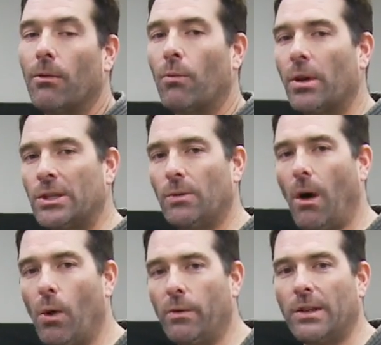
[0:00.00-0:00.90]
What you
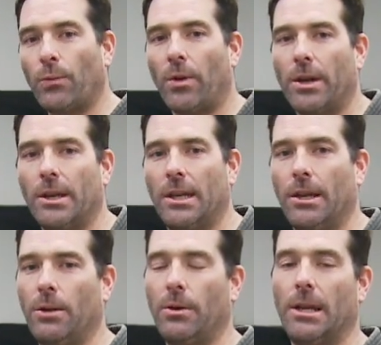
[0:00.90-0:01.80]
always want to
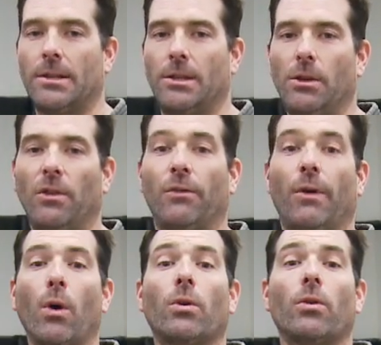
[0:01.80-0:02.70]
do is use
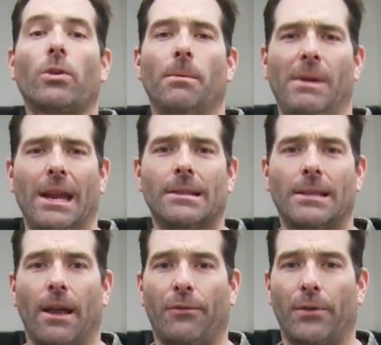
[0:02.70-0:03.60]
vocal commands
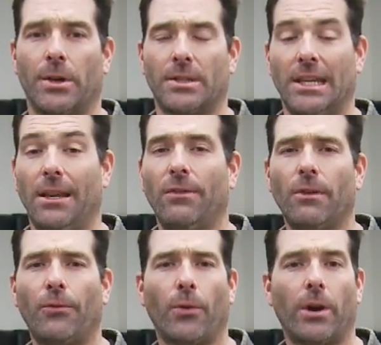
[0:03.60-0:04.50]
at first,
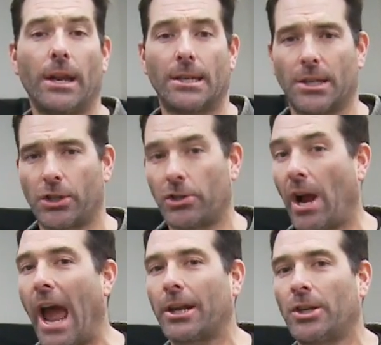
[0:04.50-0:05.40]
even for a
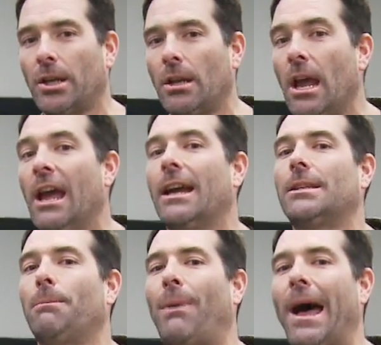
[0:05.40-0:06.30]
distraction and
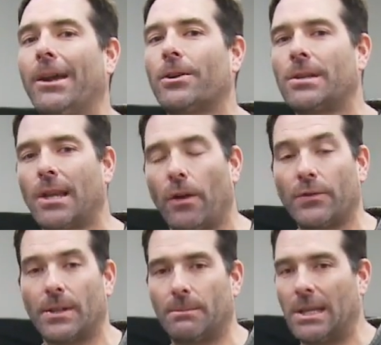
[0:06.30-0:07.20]
to buy
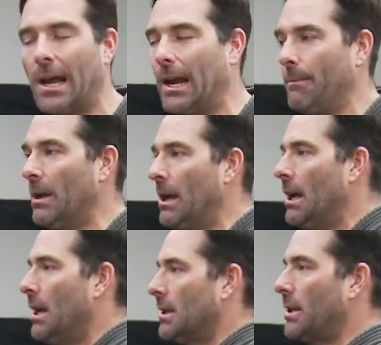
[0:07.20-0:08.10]
yourself some time.
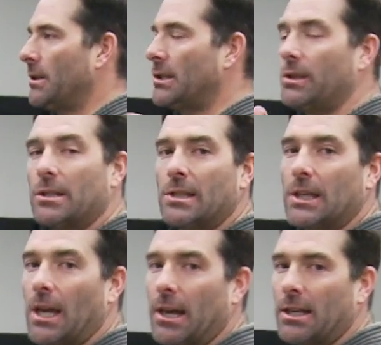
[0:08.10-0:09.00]
So as soon as the
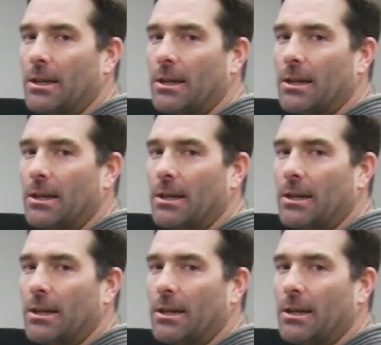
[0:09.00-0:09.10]
gun